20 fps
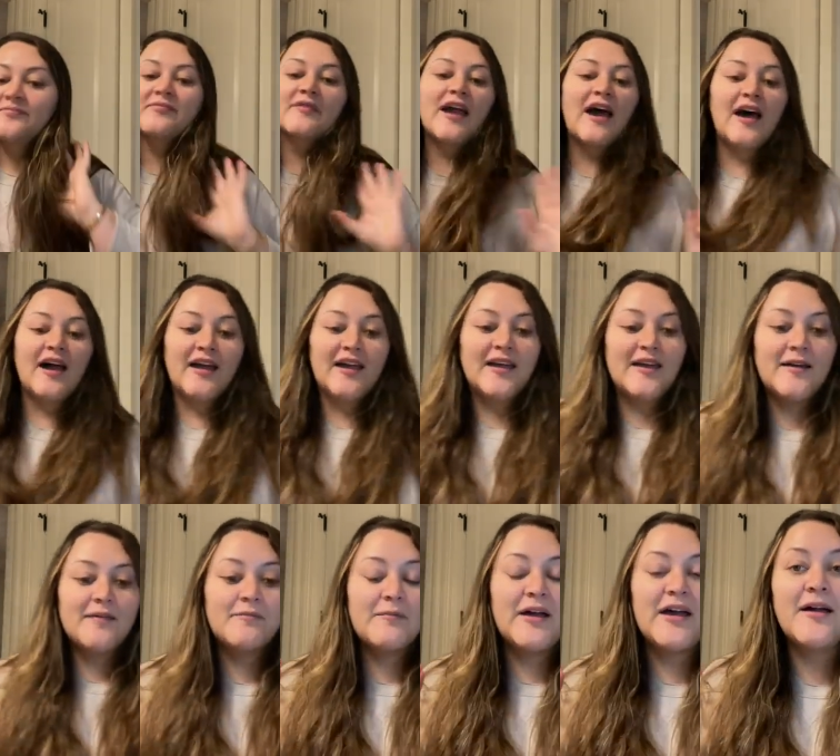
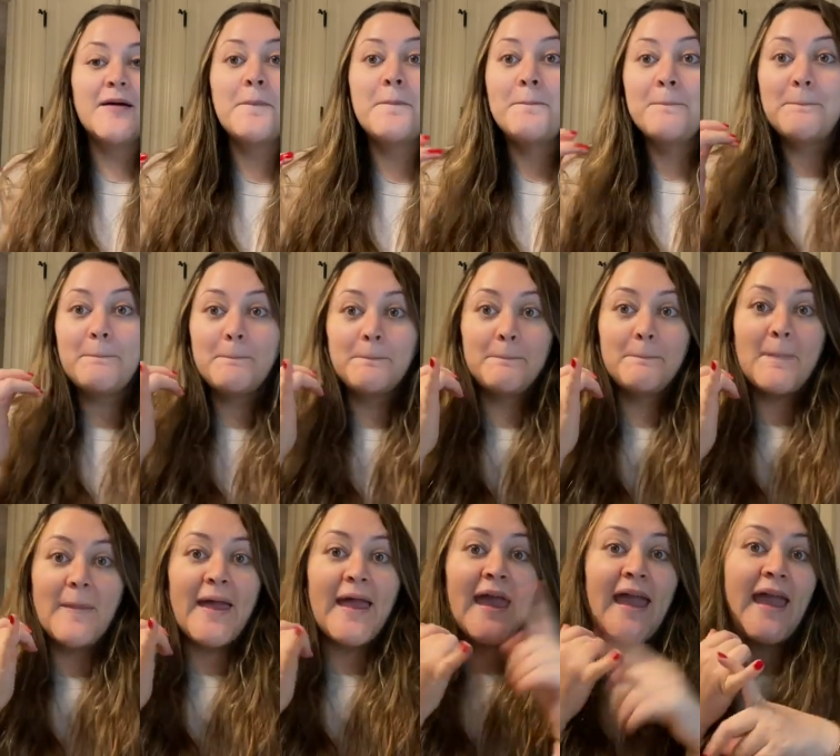am
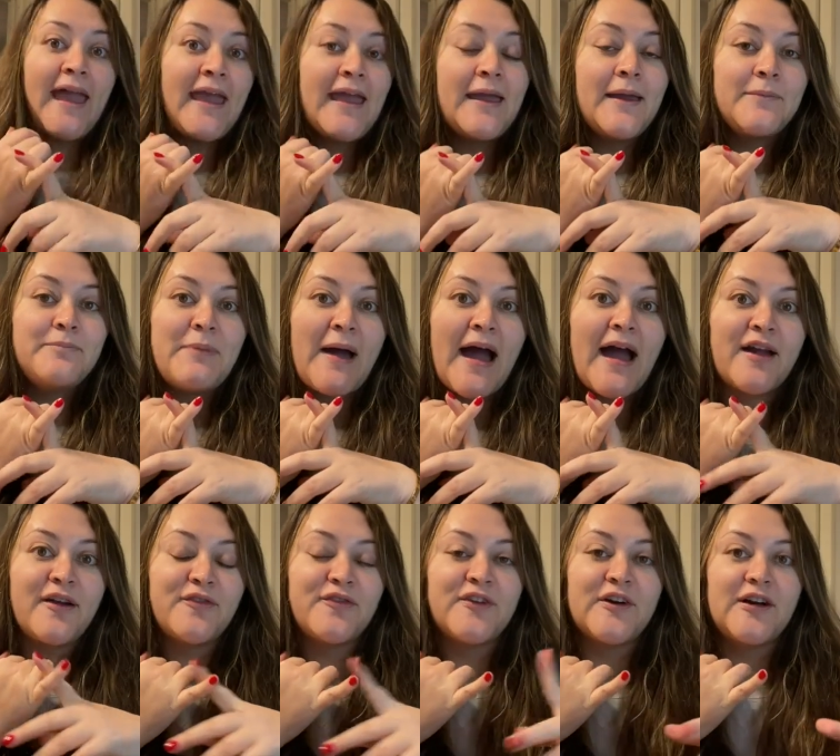
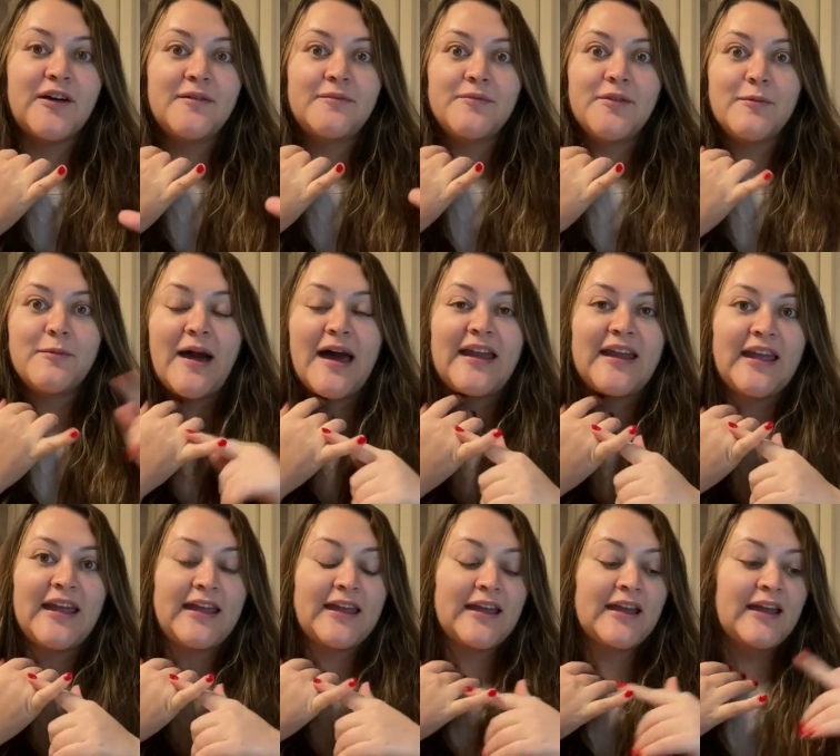back from the
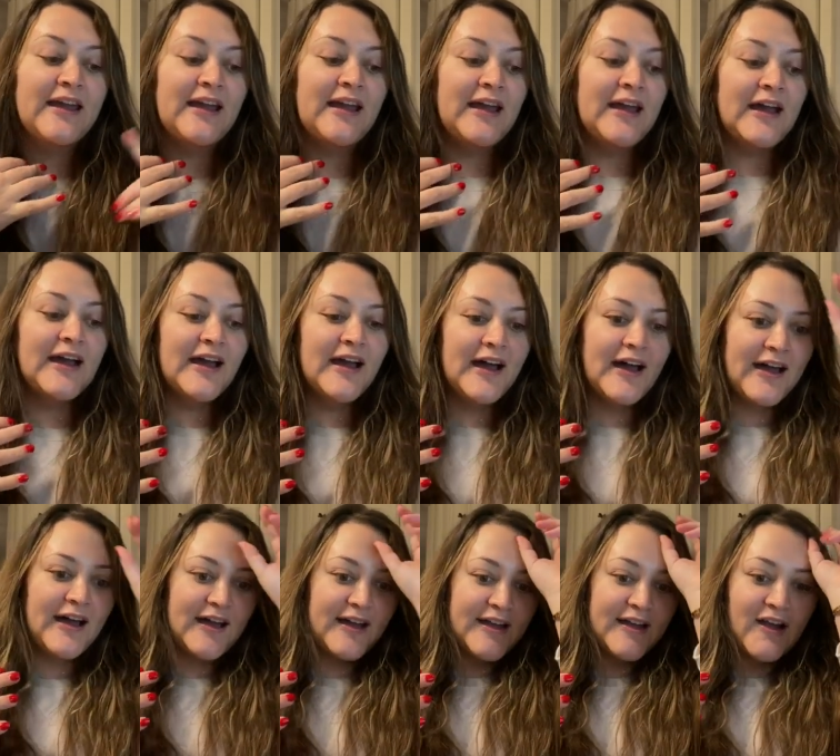wedding.
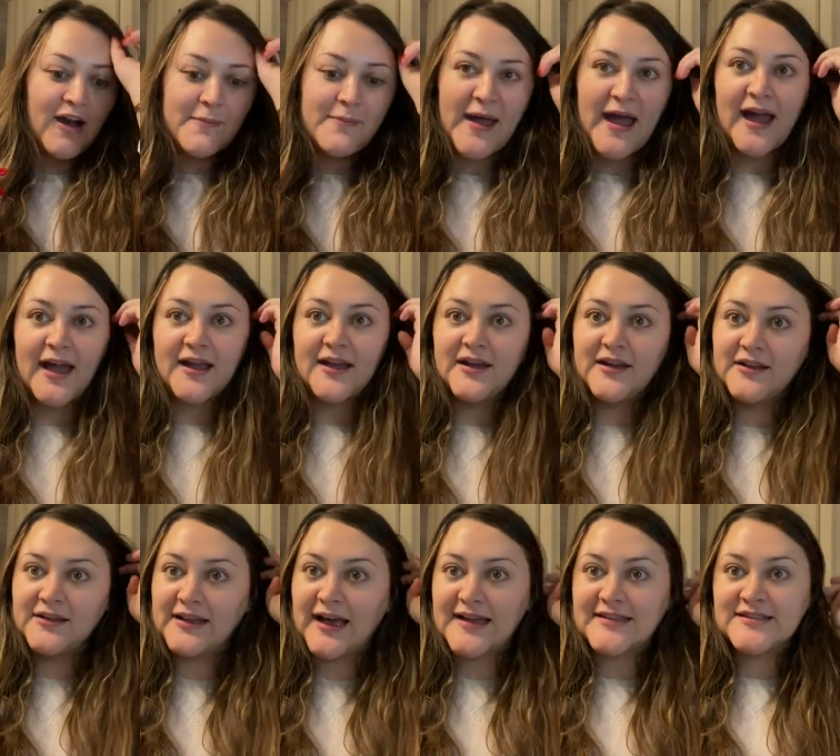I got back
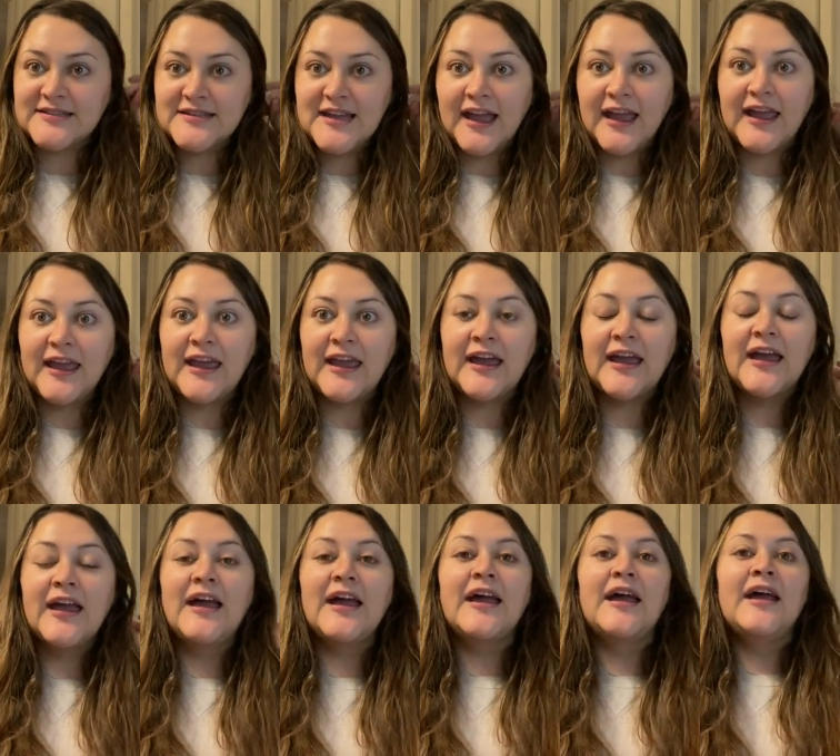last night
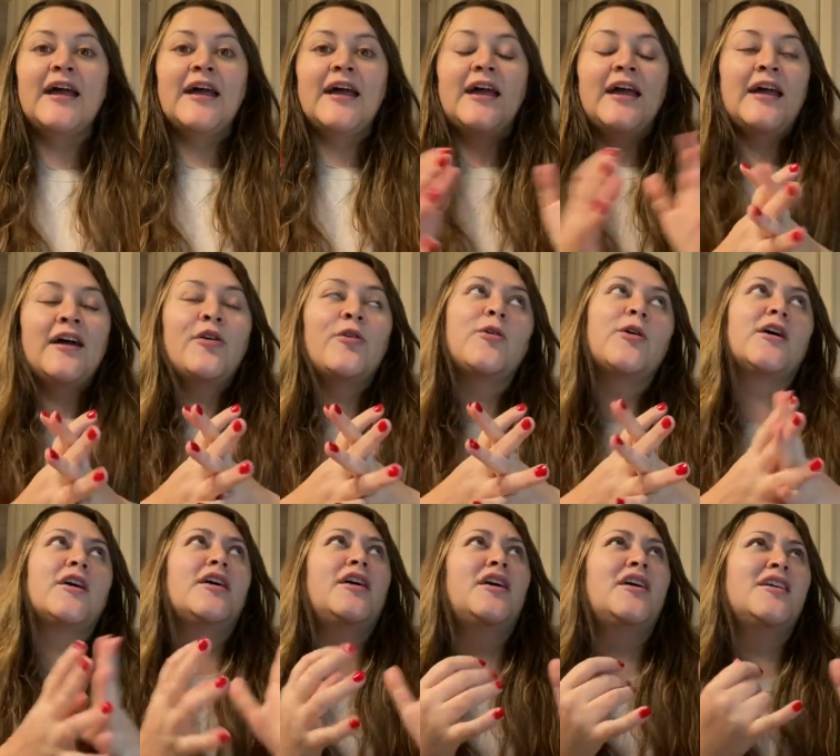
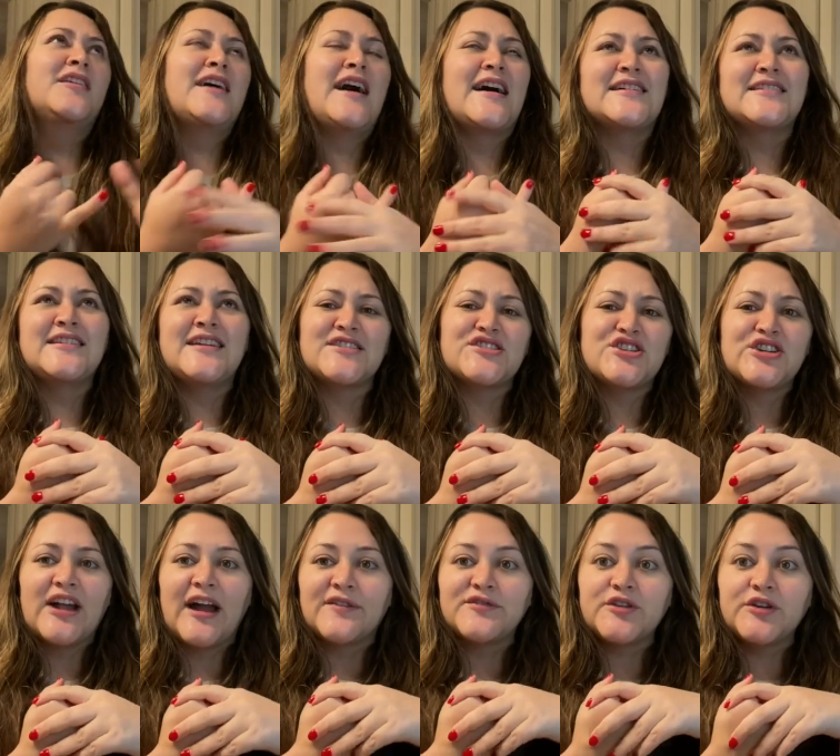or yesterday
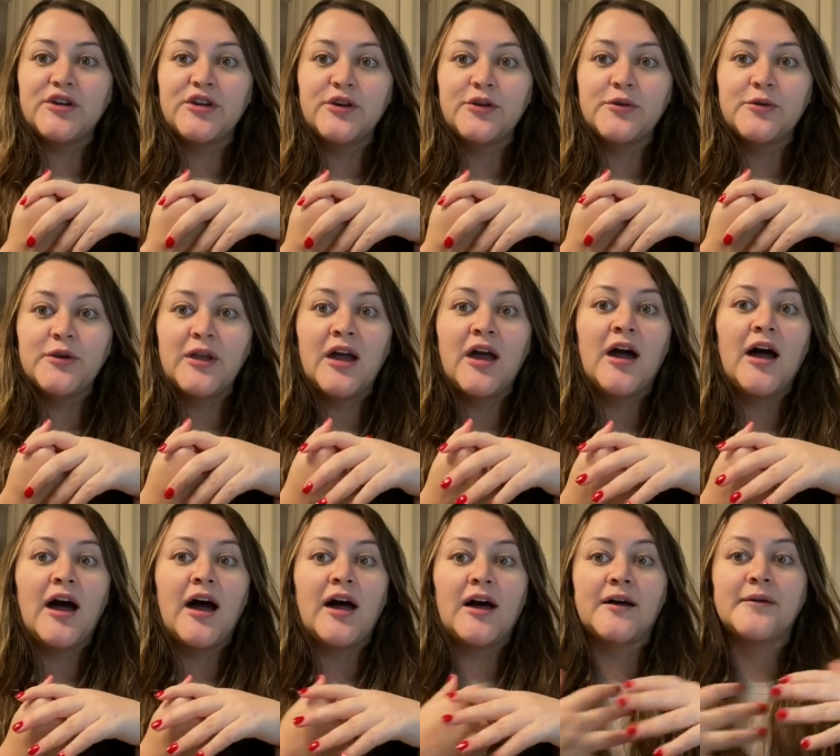afternoon.
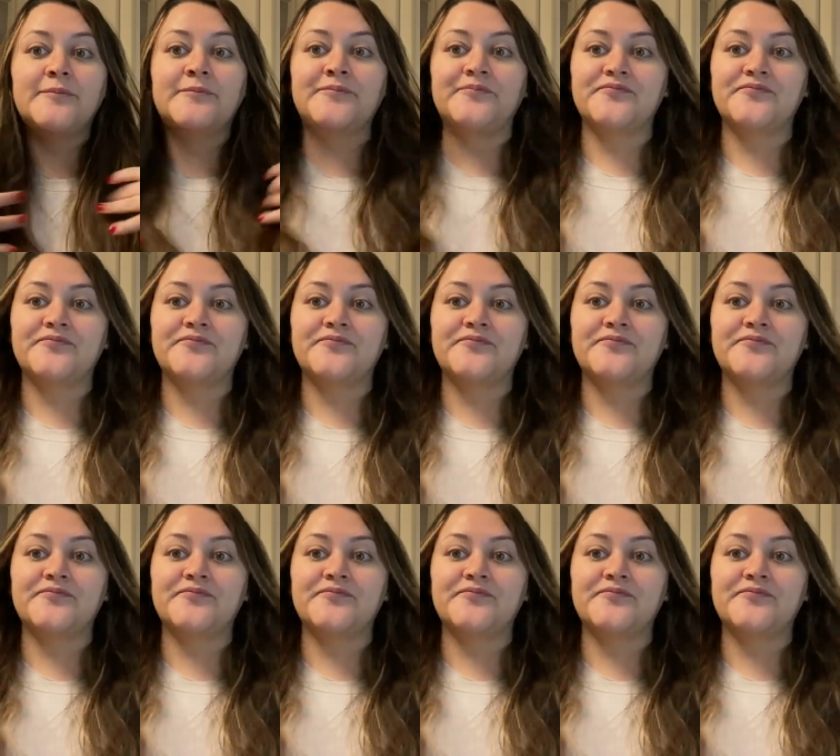I